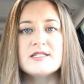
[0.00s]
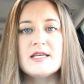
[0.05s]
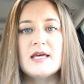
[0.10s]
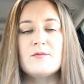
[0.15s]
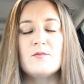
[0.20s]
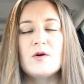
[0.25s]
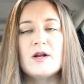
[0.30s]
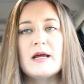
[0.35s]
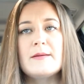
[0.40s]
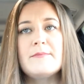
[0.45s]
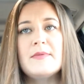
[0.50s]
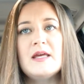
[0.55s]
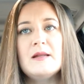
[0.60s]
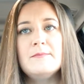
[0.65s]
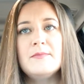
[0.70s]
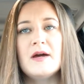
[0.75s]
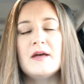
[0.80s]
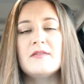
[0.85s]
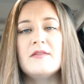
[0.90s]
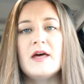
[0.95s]
And what I
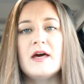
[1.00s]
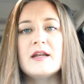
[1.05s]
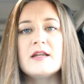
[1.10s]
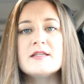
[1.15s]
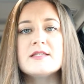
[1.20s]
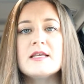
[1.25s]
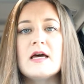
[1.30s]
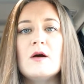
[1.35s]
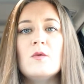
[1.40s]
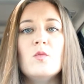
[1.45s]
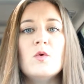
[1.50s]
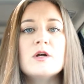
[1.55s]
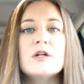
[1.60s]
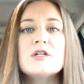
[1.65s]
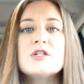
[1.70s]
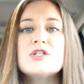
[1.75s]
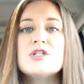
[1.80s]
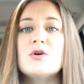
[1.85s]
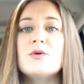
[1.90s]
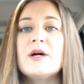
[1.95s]
mean by that is I want
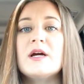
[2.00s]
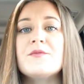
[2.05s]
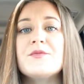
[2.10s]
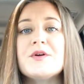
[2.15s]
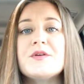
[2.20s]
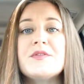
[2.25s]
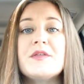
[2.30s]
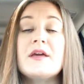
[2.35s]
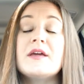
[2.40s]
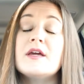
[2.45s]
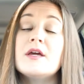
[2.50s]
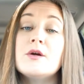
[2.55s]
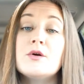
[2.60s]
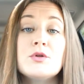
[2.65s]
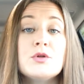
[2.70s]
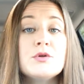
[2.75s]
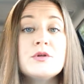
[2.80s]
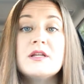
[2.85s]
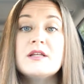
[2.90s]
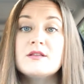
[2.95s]
to show everything,
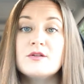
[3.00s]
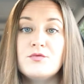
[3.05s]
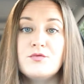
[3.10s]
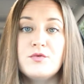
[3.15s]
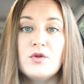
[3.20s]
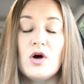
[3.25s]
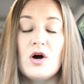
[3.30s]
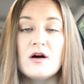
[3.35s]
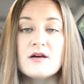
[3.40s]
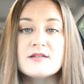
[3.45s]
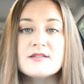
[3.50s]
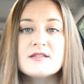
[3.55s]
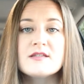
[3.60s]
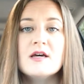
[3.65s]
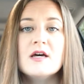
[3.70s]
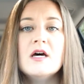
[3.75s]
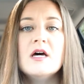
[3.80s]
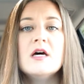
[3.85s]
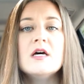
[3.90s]
including the flaws.